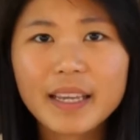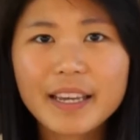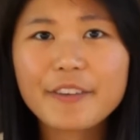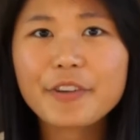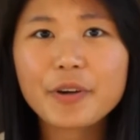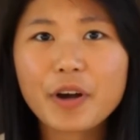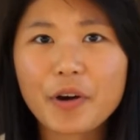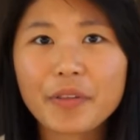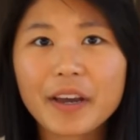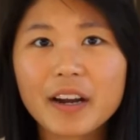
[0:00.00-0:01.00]
If you
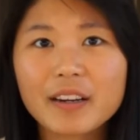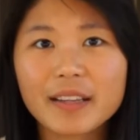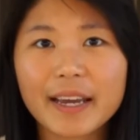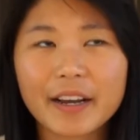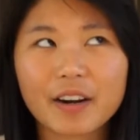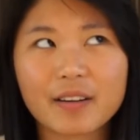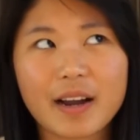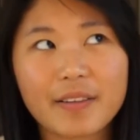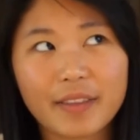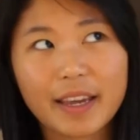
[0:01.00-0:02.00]
go there like
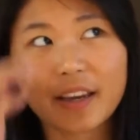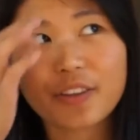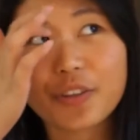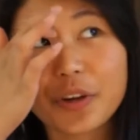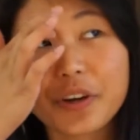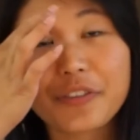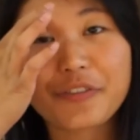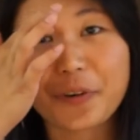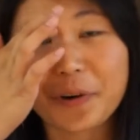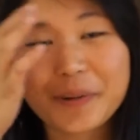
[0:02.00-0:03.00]
around like 3 or 4,